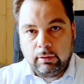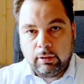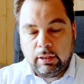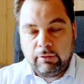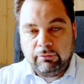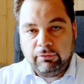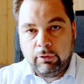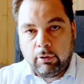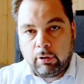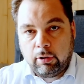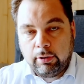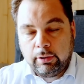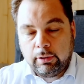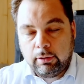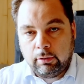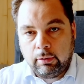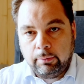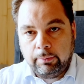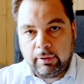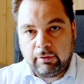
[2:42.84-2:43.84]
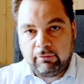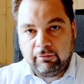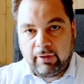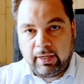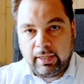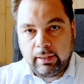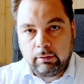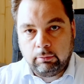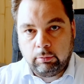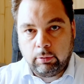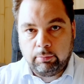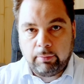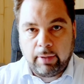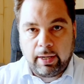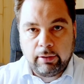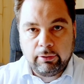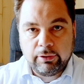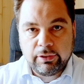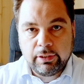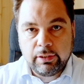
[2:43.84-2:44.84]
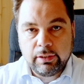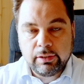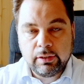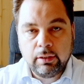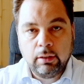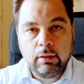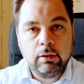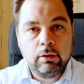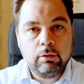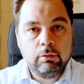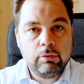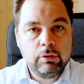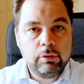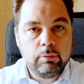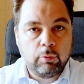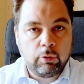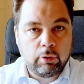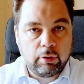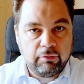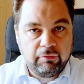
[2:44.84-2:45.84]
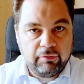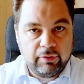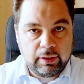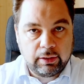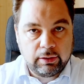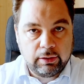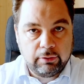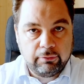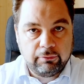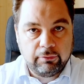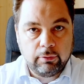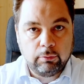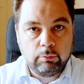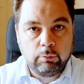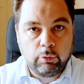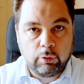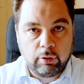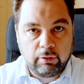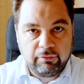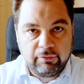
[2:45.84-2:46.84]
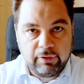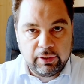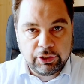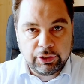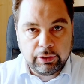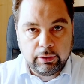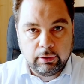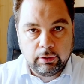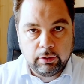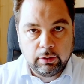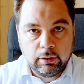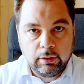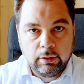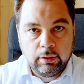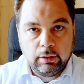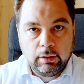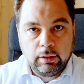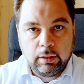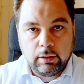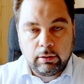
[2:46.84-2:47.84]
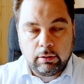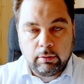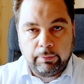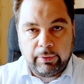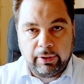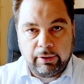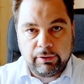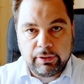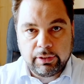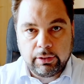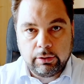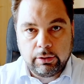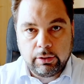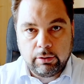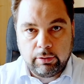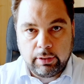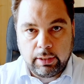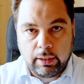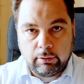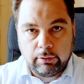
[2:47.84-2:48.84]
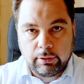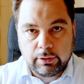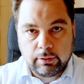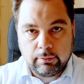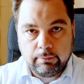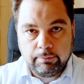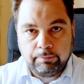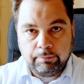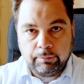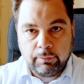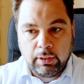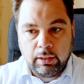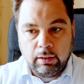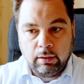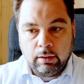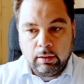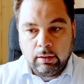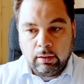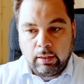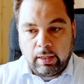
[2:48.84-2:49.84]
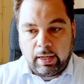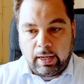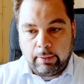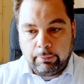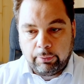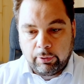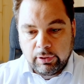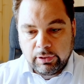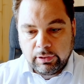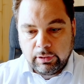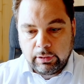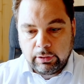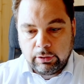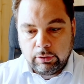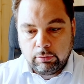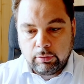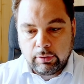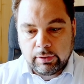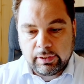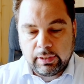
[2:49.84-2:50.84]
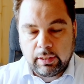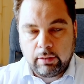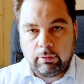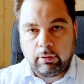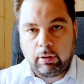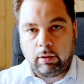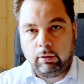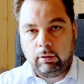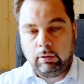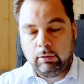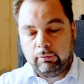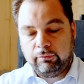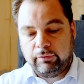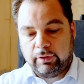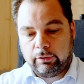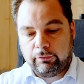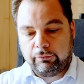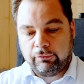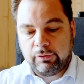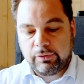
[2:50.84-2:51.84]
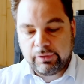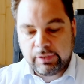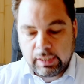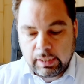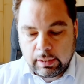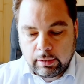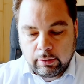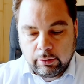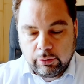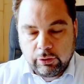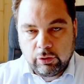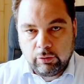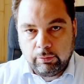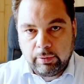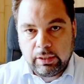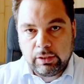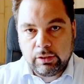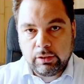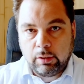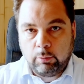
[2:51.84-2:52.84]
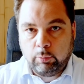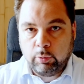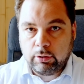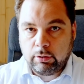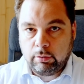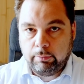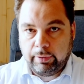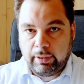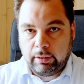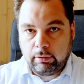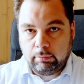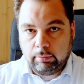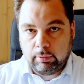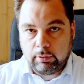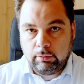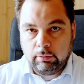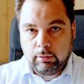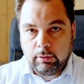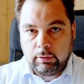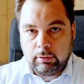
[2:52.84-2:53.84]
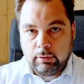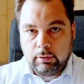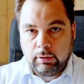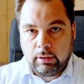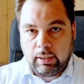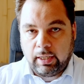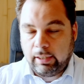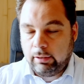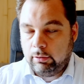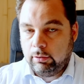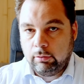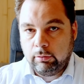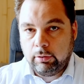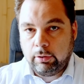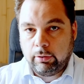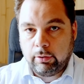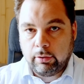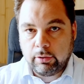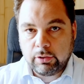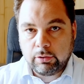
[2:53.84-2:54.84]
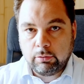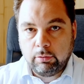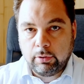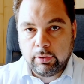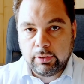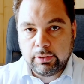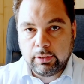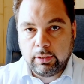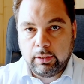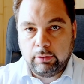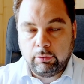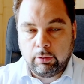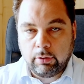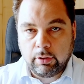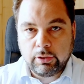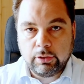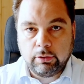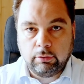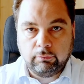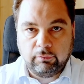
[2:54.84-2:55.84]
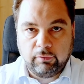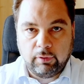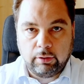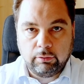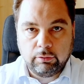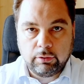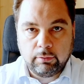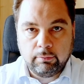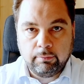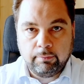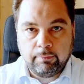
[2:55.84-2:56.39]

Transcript: If you are in the Olympic final, what matters is who's more effective and more efficient in comparison to the others. I personally do consider all of their physique to be somewhat comparable. I don't know their erg scores and ergs don't float.